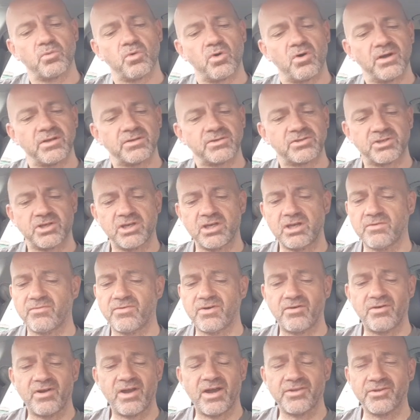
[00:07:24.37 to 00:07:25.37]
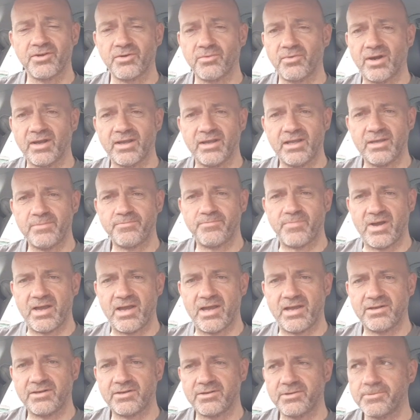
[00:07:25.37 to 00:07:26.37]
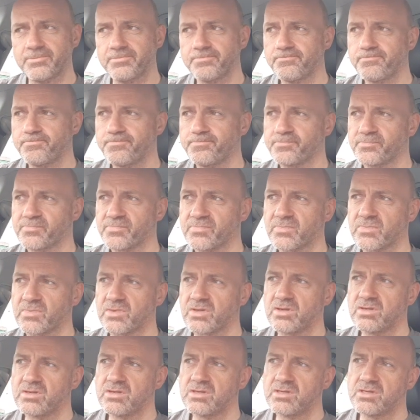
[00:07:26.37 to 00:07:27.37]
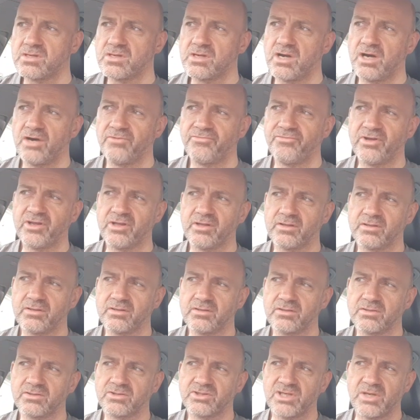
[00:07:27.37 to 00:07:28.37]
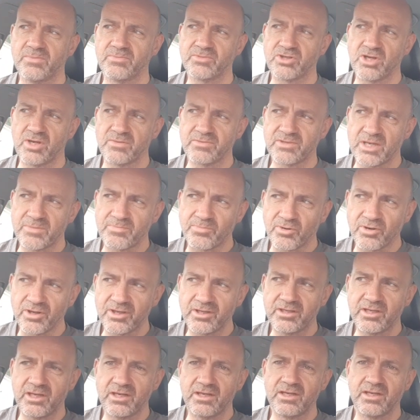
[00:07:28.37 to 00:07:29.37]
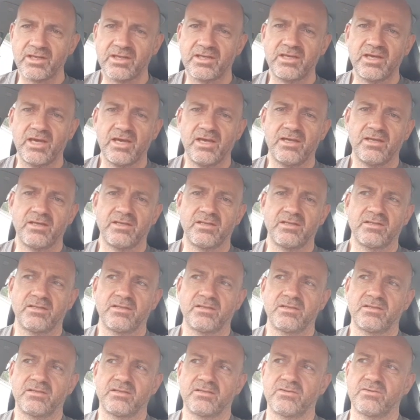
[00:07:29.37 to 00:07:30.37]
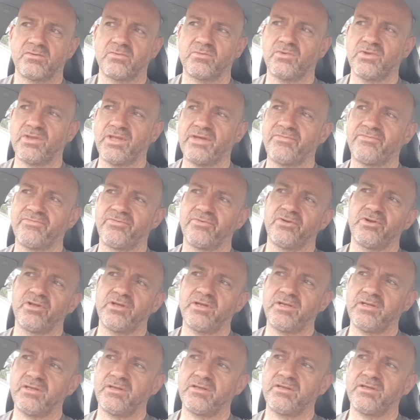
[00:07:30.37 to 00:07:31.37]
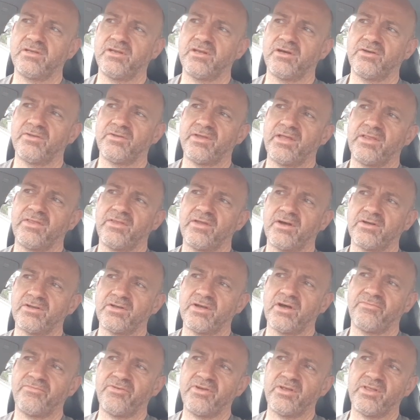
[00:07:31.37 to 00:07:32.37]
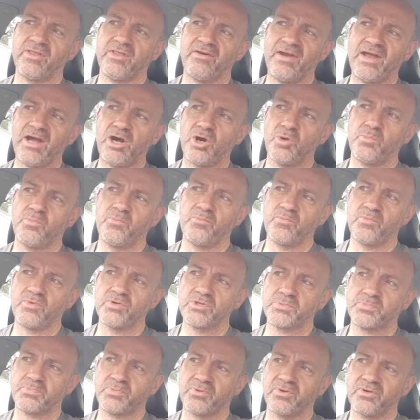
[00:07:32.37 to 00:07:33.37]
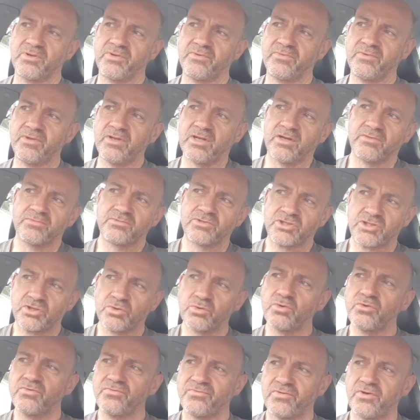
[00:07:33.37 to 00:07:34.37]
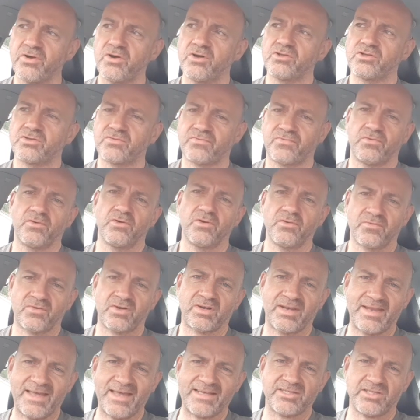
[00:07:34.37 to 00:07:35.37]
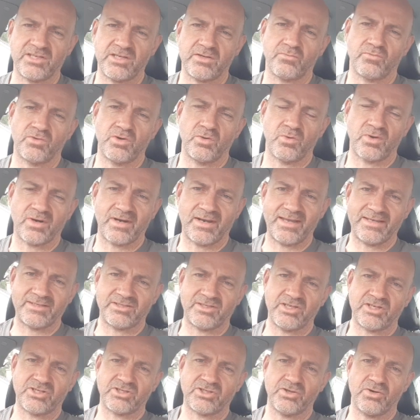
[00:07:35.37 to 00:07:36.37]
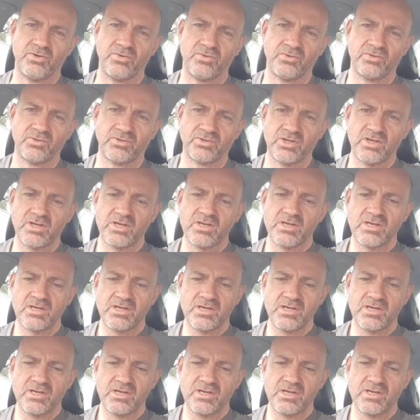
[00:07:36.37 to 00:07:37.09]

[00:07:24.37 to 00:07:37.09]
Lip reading: Y&T, a very underrated band. I think sometimes they probably didn't get what they fully, you know, I think their album was probably, you know, two-thirds full of classic, real classic songs.